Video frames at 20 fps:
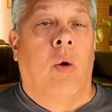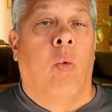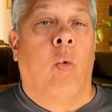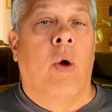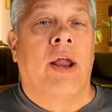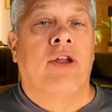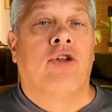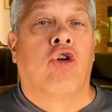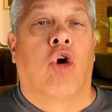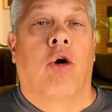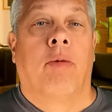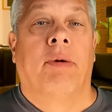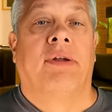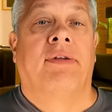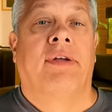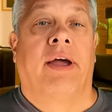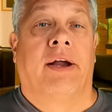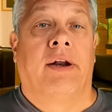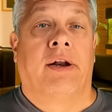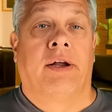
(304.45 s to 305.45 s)
Wind
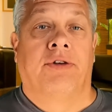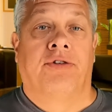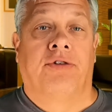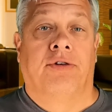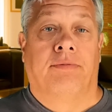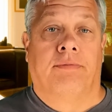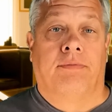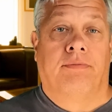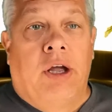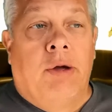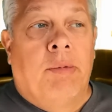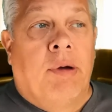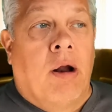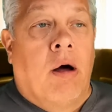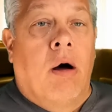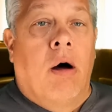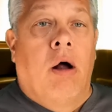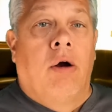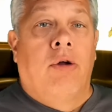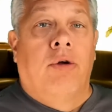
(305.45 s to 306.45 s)
turbine technician. Think about
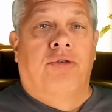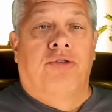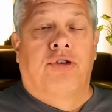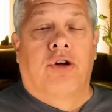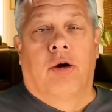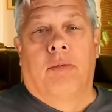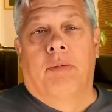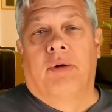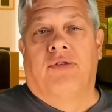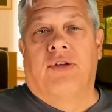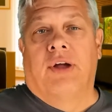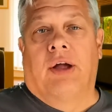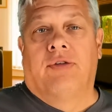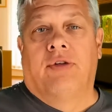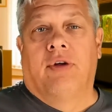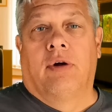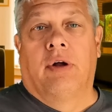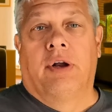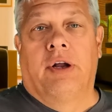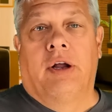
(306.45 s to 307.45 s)
all those turbines out
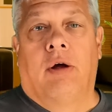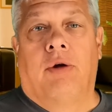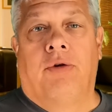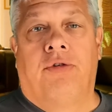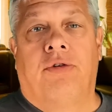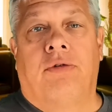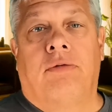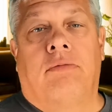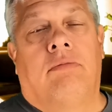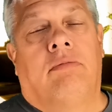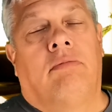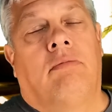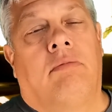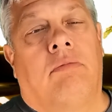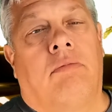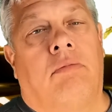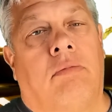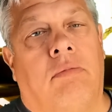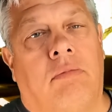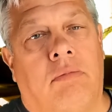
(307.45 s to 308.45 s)
there in the ocean
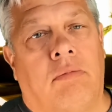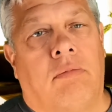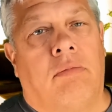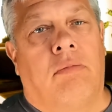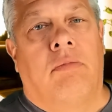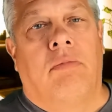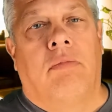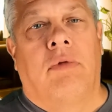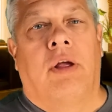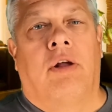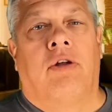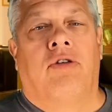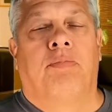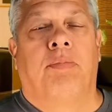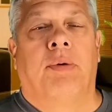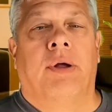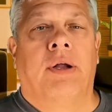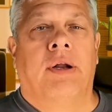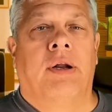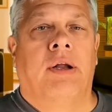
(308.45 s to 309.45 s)
that are
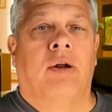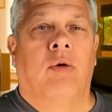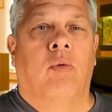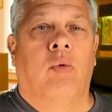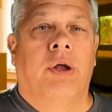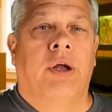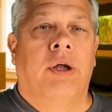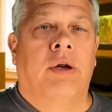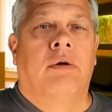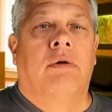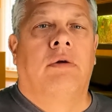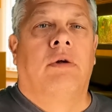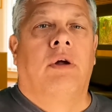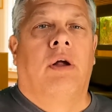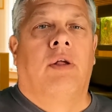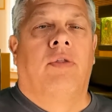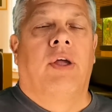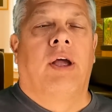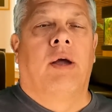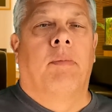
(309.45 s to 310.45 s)
spinning in the wind.
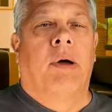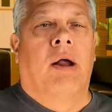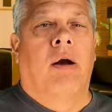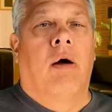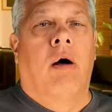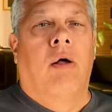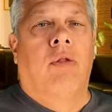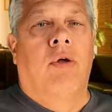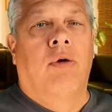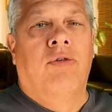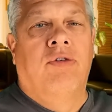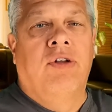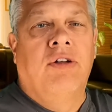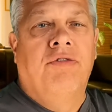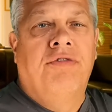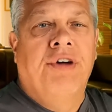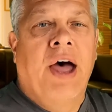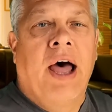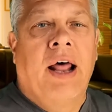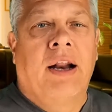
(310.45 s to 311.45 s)
Think about all those in the
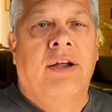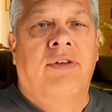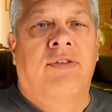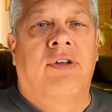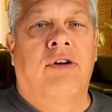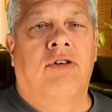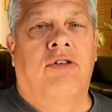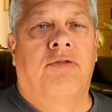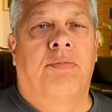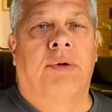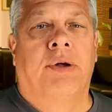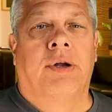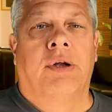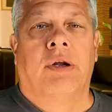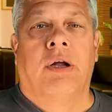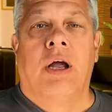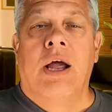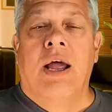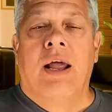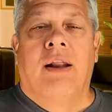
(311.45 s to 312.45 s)
valleys that are
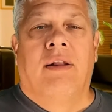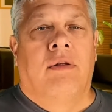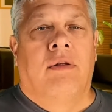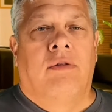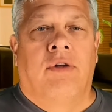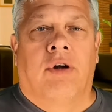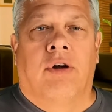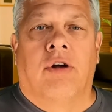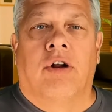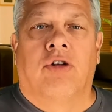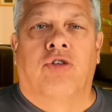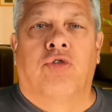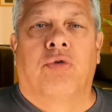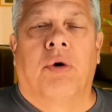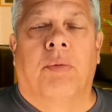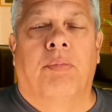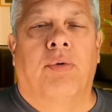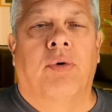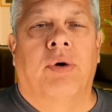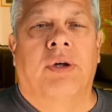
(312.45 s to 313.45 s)
spinning. They're going to
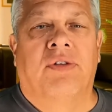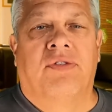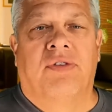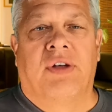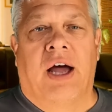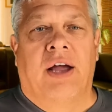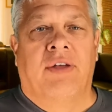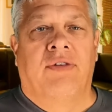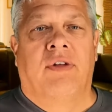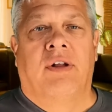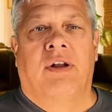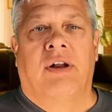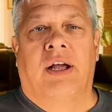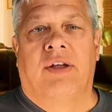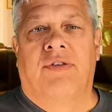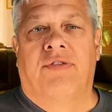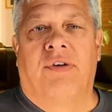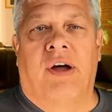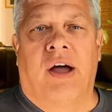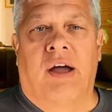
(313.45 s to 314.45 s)
triple in size in the
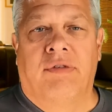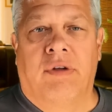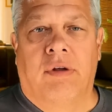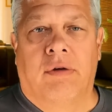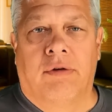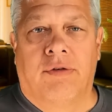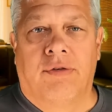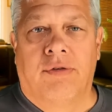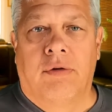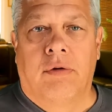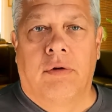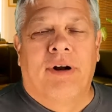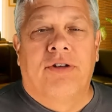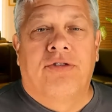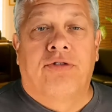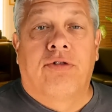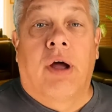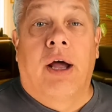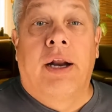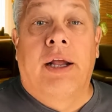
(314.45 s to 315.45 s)
next 5 years. Let
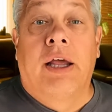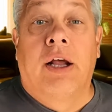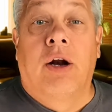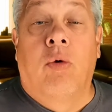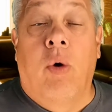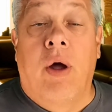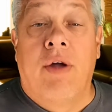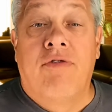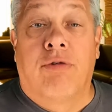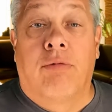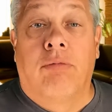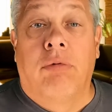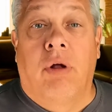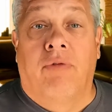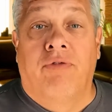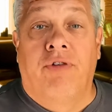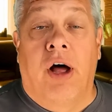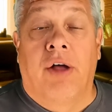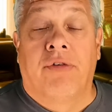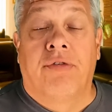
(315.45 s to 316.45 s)
us try to get away from
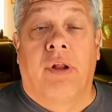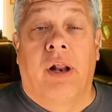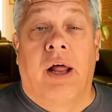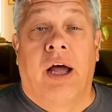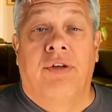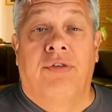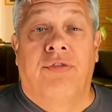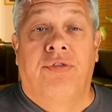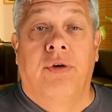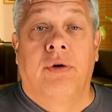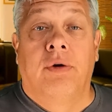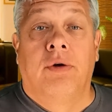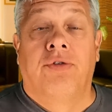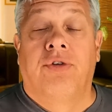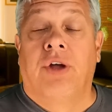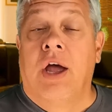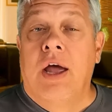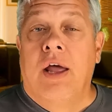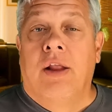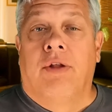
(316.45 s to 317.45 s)
fossilized
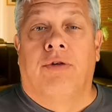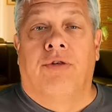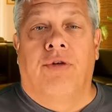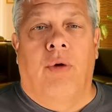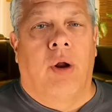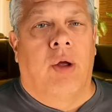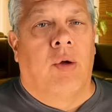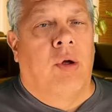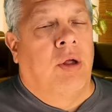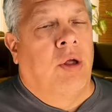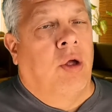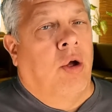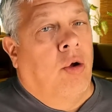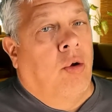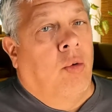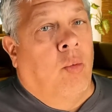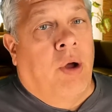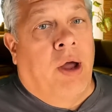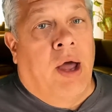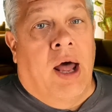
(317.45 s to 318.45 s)
fuels. There's only,
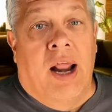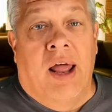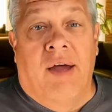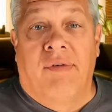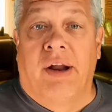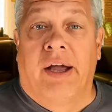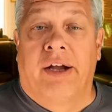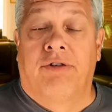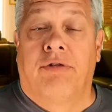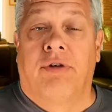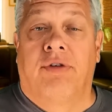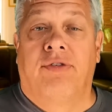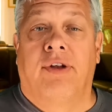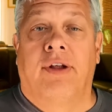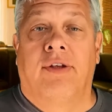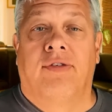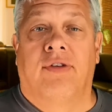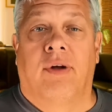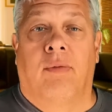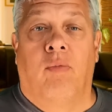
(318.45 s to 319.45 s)
we got to have
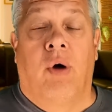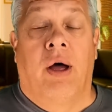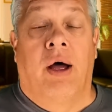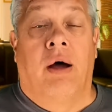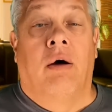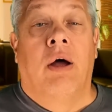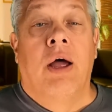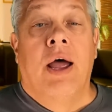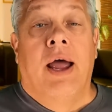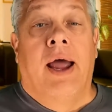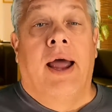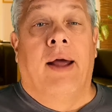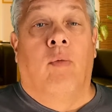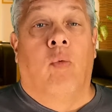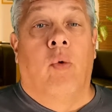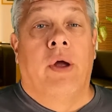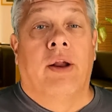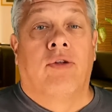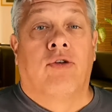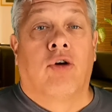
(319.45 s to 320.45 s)
electricity somehow, and
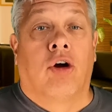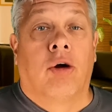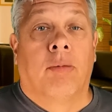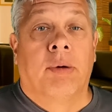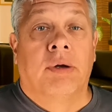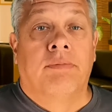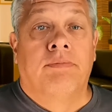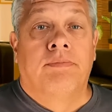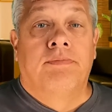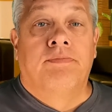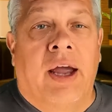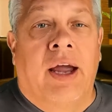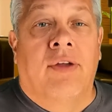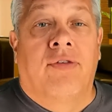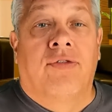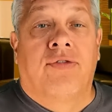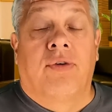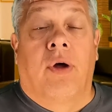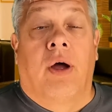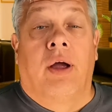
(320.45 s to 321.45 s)
wind turbines and
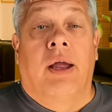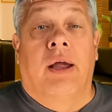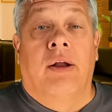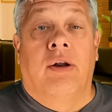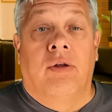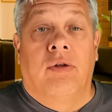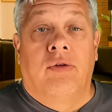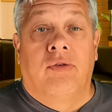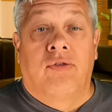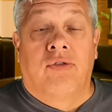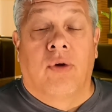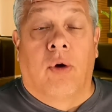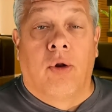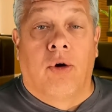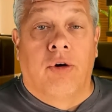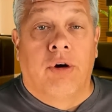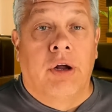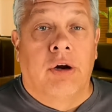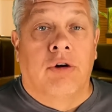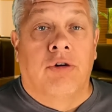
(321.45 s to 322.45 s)

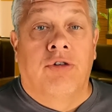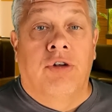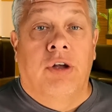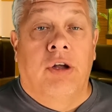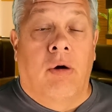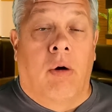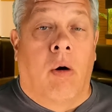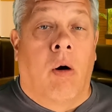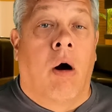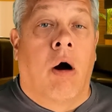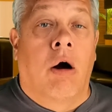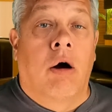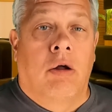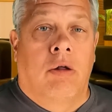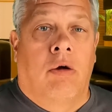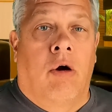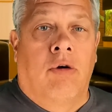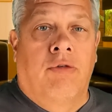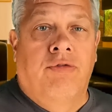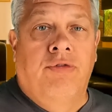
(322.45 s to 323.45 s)
solar energy are
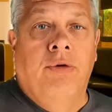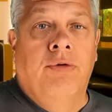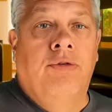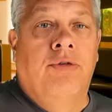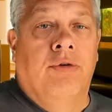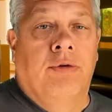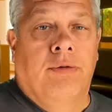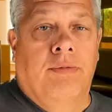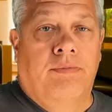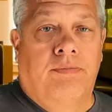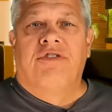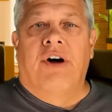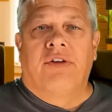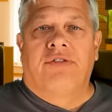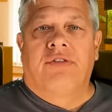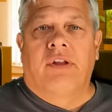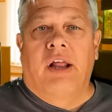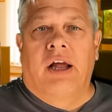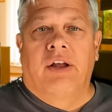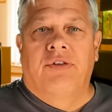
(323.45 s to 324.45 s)
our future.
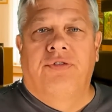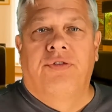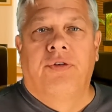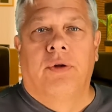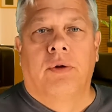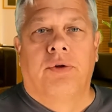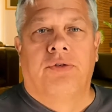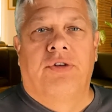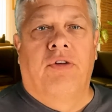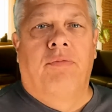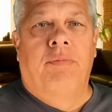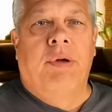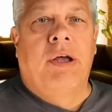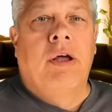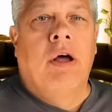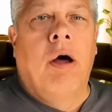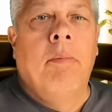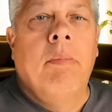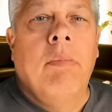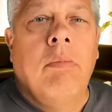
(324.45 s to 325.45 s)
Fossilized fuels have
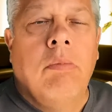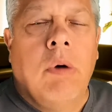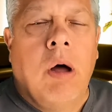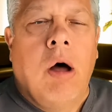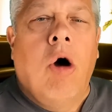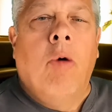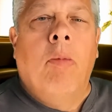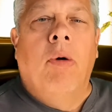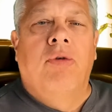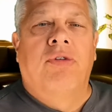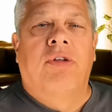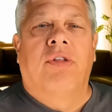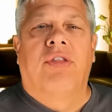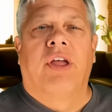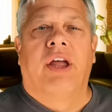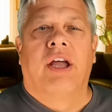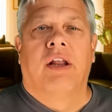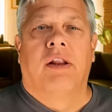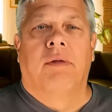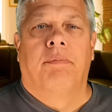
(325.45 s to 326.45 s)
become almost a
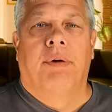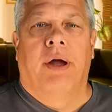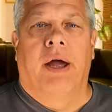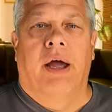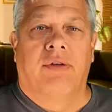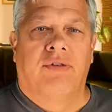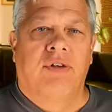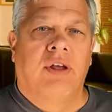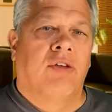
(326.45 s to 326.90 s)
thing of the past.